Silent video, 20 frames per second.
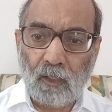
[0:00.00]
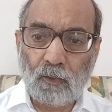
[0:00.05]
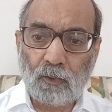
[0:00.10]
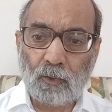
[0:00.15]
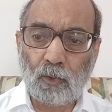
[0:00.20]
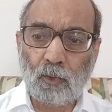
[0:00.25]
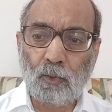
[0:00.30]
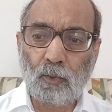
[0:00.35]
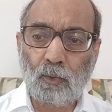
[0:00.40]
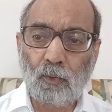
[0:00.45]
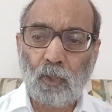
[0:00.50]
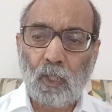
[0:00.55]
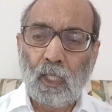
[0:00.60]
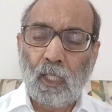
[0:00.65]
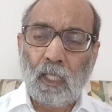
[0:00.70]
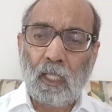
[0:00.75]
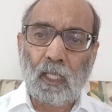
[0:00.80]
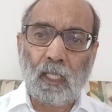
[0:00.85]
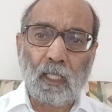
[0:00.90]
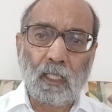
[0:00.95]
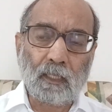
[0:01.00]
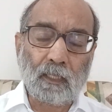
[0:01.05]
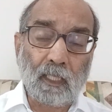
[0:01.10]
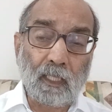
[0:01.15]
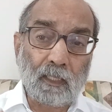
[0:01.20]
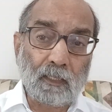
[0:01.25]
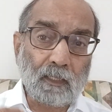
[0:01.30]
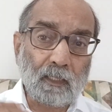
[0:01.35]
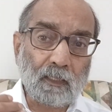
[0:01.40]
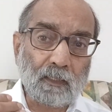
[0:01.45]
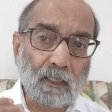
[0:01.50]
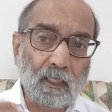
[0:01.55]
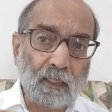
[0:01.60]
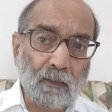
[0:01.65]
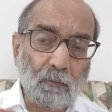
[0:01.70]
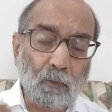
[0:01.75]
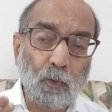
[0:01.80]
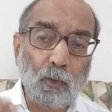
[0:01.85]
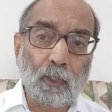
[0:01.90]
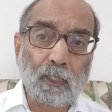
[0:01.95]
So the
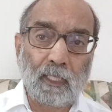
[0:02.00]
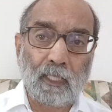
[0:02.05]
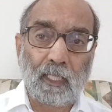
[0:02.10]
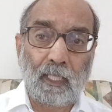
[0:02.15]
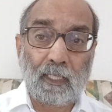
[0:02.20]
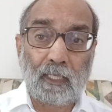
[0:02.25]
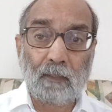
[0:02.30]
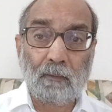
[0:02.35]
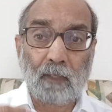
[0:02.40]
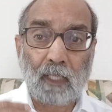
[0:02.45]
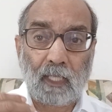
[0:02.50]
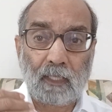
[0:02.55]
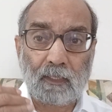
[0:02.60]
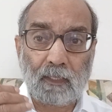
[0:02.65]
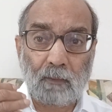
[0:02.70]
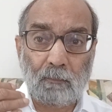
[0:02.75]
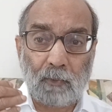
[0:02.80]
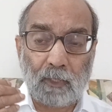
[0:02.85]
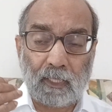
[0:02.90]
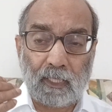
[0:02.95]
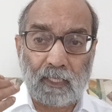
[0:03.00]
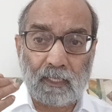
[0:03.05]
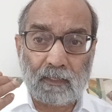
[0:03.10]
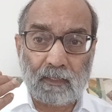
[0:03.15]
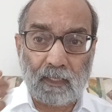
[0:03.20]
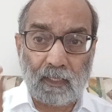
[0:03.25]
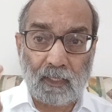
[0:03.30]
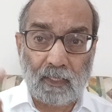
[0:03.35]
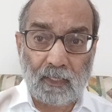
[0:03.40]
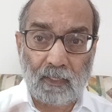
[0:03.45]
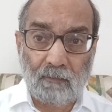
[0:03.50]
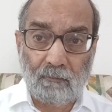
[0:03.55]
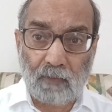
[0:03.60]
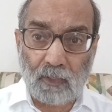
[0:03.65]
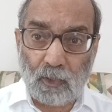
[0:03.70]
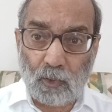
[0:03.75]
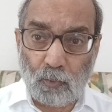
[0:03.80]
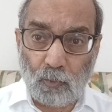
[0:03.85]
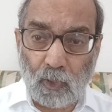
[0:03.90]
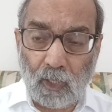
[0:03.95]
revolt can either be against an
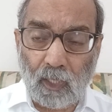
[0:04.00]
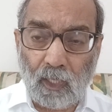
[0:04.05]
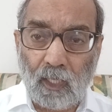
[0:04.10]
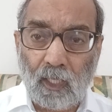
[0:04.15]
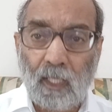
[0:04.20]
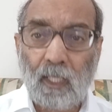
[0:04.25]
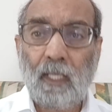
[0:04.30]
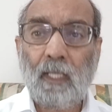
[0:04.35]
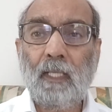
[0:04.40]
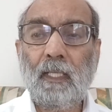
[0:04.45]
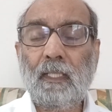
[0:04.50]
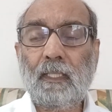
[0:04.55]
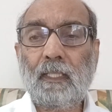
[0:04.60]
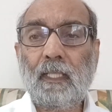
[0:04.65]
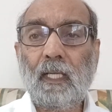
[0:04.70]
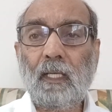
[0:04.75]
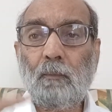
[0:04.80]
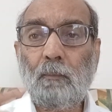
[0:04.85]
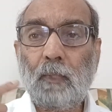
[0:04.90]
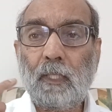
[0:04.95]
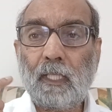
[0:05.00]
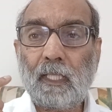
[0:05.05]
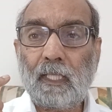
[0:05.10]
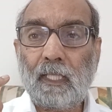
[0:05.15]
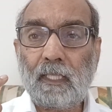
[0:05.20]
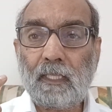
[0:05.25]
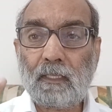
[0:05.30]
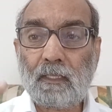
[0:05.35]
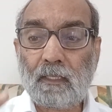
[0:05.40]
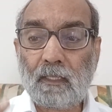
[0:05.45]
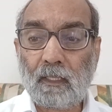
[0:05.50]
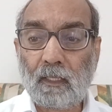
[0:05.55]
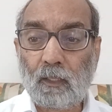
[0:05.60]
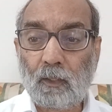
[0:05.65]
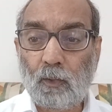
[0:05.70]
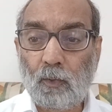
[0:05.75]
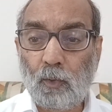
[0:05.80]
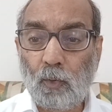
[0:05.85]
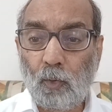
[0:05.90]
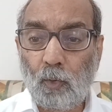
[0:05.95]
individual, it can be against a
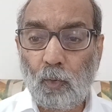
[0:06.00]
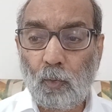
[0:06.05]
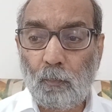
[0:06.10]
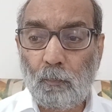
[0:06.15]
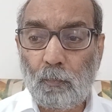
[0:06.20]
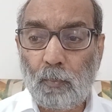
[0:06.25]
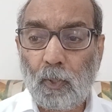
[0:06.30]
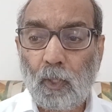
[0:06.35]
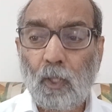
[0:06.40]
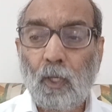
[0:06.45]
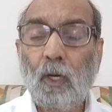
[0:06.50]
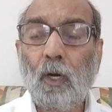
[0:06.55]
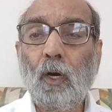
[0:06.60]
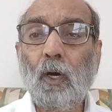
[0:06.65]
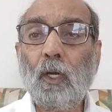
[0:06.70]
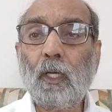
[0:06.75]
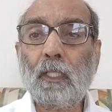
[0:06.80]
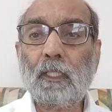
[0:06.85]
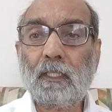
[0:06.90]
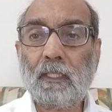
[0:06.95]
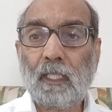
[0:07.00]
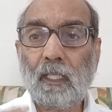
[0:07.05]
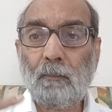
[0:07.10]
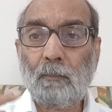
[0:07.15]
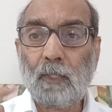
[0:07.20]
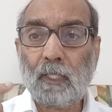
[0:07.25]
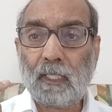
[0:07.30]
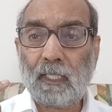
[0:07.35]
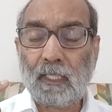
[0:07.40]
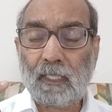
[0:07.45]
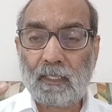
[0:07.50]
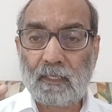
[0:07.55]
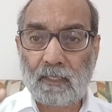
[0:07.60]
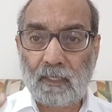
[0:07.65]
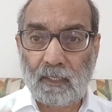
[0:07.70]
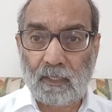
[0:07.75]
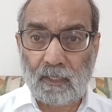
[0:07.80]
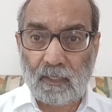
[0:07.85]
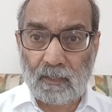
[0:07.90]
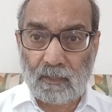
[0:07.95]
group, or it can be
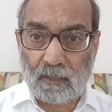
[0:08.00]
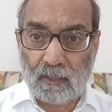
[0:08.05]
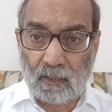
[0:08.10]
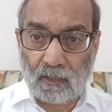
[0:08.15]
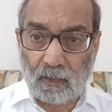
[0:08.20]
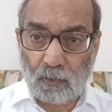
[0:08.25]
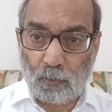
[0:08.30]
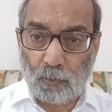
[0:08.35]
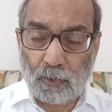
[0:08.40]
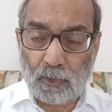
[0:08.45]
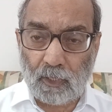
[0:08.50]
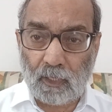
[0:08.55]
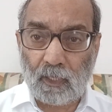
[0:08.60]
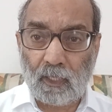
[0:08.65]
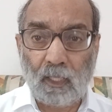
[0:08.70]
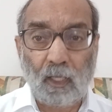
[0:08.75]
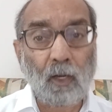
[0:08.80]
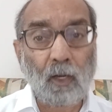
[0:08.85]
against an institution,